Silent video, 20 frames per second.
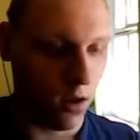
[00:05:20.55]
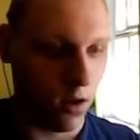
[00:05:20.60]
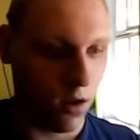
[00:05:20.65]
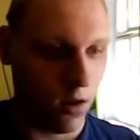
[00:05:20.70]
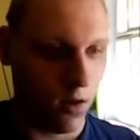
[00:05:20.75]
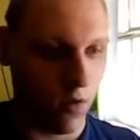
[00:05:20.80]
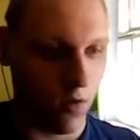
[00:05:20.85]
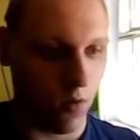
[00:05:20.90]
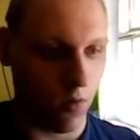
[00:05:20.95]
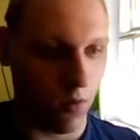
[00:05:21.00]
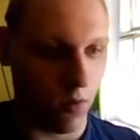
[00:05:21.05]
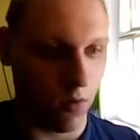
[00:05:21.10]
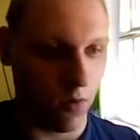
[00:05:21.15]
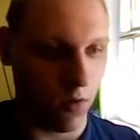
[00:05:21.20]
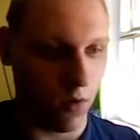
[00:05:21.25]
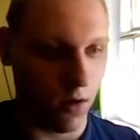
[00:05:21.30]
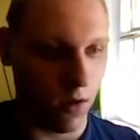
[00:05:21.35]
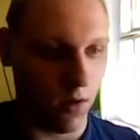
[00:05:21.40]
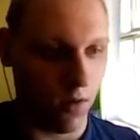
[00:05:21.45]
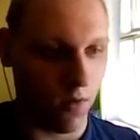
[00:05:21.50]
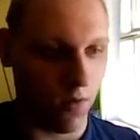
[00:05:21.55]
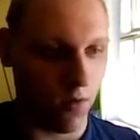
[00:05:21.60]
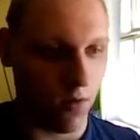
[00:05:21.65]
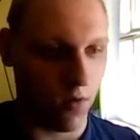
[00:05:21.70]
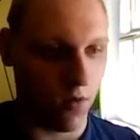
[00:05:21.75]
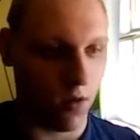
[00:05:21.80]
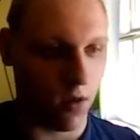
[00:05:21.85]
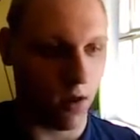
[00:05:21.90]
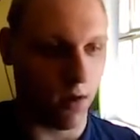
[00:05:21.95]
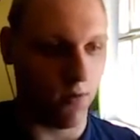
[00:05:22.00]
So let's
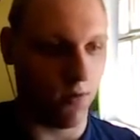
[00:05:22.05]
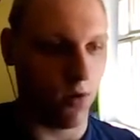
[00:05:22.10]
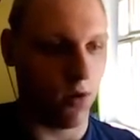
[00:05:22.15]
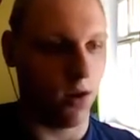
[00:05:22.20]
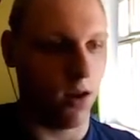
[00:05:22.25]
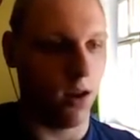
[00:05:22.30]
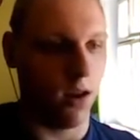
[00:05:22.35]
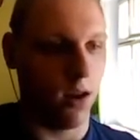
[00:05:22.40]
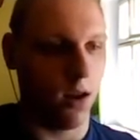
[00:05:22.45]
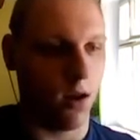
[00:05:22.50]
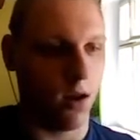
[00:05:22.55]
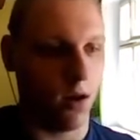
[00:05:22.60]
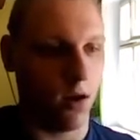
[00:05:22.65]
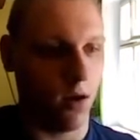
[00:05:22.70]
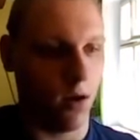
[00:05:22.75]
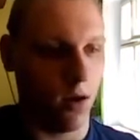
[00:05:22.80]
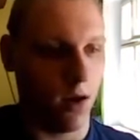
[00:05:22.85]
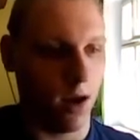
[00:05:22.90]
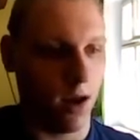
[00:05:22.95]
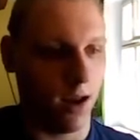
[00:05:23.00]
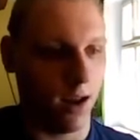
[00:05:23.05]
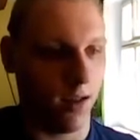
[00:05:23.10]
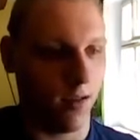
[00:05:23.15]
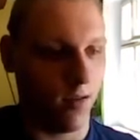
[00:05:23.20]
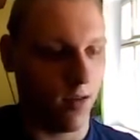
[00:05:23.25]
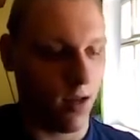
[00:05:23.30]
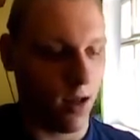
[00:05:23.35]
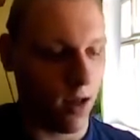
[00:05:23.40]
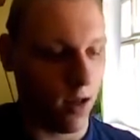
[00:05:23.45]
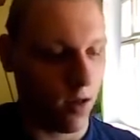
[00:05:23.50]
first cover the heading
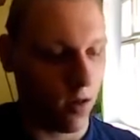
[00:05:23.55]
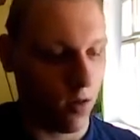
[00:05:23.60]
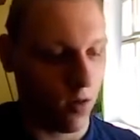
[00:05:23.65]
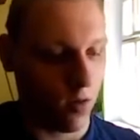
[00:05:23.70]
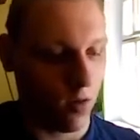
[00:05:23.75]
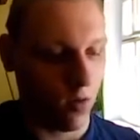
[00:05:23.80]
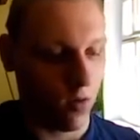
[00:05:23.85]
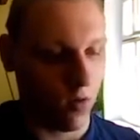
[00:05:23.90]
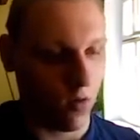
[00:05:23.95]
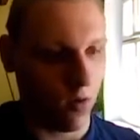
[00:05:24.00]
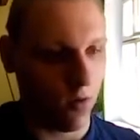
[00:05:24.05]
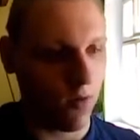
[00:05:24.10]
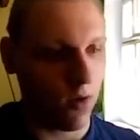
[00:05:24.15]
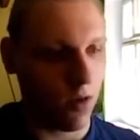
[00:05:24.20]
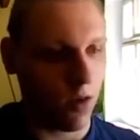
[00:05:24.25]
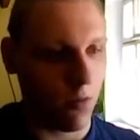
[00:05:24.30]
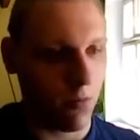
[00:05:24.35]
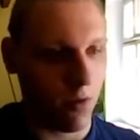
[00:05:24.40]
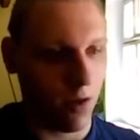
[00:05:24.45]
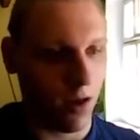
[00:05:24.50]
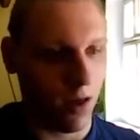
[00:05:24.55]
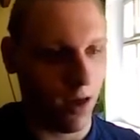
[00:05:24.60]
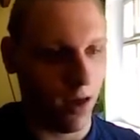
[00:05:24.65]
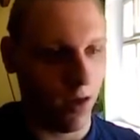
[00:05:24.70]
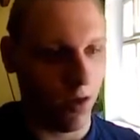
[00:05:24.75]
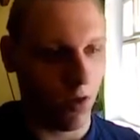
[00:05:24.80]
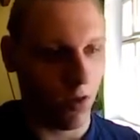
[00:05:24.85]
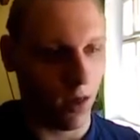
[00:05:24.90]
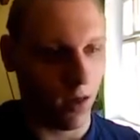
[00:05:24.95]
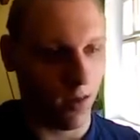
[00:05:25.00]
tag. So if I type in
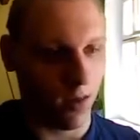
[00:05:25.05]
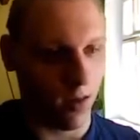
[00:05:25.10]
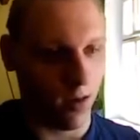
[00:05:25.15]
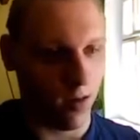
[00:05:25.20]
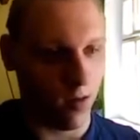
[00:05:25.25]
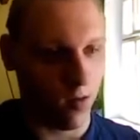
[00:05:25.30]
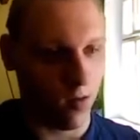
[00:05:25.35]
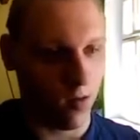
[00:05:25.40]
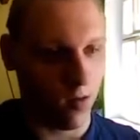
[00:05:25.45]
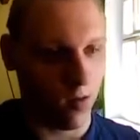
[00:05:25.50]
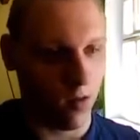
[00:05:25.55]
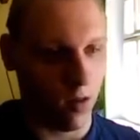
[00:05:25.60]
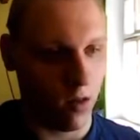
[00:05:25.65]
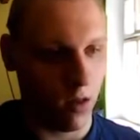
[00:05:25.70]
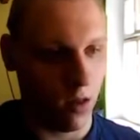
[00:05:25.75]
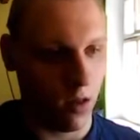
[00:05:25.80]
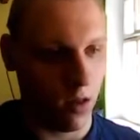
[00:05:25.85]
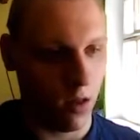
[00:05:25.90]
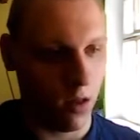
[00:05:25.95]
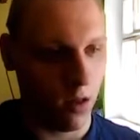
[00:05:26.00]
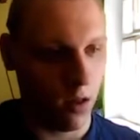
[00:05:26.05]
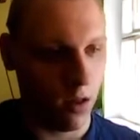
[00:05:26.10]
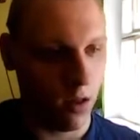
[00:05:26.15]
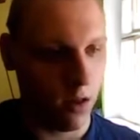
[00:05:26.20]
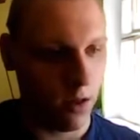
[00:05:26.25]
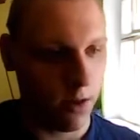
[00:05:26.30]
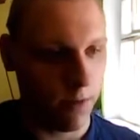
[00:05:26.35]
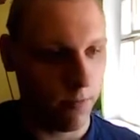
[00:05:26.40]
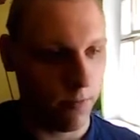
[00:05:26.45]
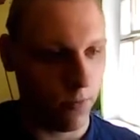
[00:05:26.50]
H like this
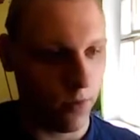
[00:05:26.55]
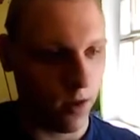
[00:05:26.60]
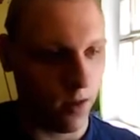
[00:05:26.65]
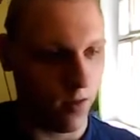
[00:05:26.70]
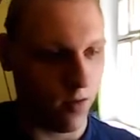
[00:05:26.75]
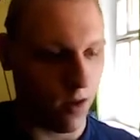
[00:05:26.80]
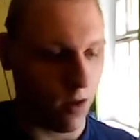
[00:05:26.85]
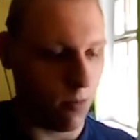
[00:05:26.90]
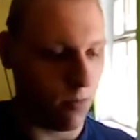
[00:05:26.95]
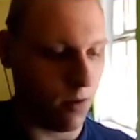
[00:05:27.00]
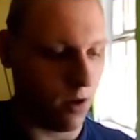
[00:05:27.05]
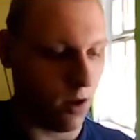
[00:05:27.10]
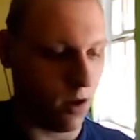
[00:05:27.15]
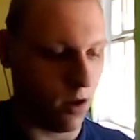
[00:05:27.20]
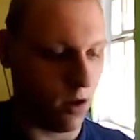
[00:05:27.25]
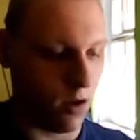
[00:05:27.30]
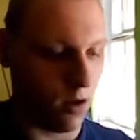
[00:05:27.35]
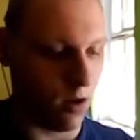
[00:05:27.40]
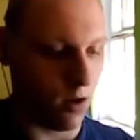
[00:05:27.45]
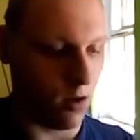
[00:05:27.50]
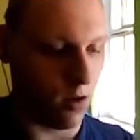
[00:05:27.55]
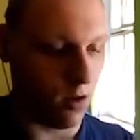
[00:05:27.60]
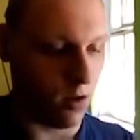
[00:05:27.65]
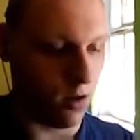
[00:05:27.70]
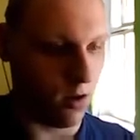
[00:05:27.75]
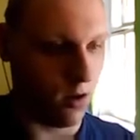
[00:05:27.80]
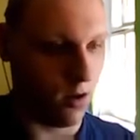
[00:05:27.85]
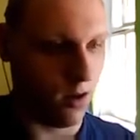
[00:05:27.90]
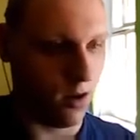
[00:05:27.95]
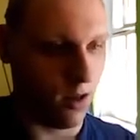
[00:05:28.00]
and type in
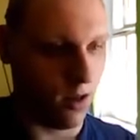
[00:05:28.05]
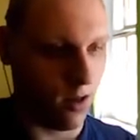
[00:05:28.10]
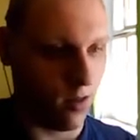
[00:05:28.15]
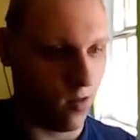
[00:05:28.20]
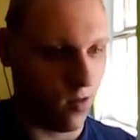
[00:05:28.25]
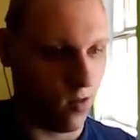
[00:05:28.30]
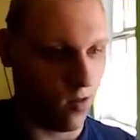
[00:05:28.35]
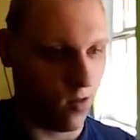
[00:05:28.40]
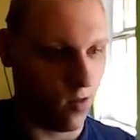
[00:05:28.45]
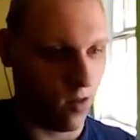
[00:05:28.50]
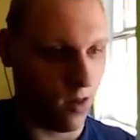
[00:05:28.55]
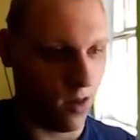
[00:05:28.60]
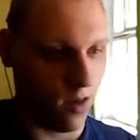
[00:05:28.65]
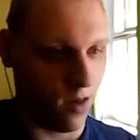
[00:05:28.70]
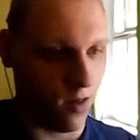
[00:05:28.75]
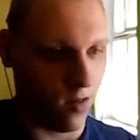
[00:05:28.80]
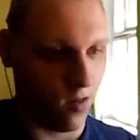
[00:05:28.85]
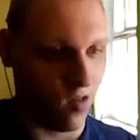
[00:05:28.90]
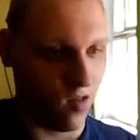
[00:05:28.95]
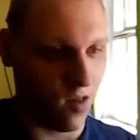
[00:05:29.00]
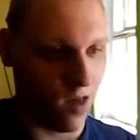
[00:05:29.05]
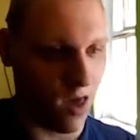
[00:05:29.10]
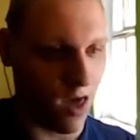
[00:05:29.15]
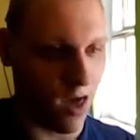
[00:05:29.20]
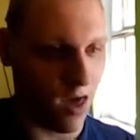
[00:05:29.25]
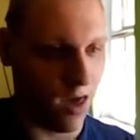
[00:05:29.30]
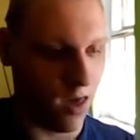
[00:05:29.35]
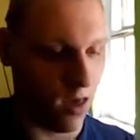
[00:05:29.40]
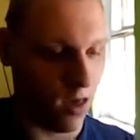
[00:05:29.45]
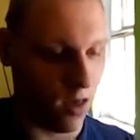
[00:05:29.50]
this is
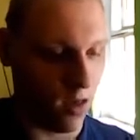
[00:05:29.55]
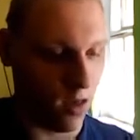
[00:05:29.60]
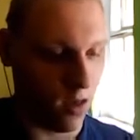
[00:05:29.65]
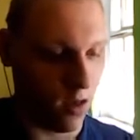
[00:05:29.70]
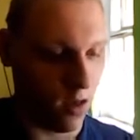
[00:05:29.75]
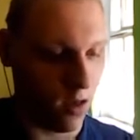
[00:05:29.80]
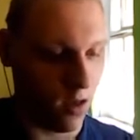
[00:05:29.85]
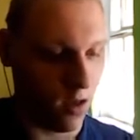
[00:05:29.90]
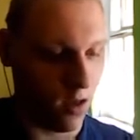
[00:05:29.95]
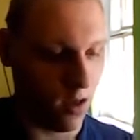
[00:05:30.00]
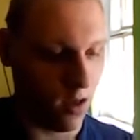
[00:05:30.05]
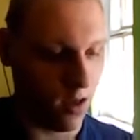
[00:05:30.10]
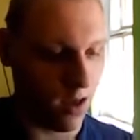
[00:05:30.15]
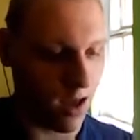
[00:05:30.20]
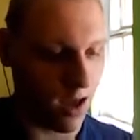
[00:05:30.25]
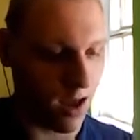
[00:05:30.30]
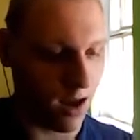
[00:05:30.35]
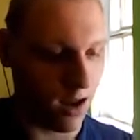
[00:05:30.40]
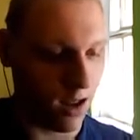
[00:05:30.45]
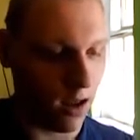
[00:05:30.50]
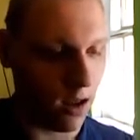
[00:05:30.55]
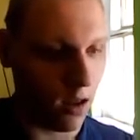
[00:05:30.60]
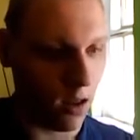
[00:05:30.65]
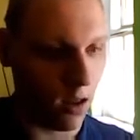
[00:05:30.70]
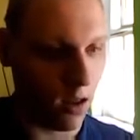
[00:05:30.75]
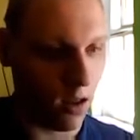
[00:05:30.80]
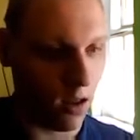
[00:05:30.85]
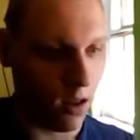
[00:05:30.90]
a heading,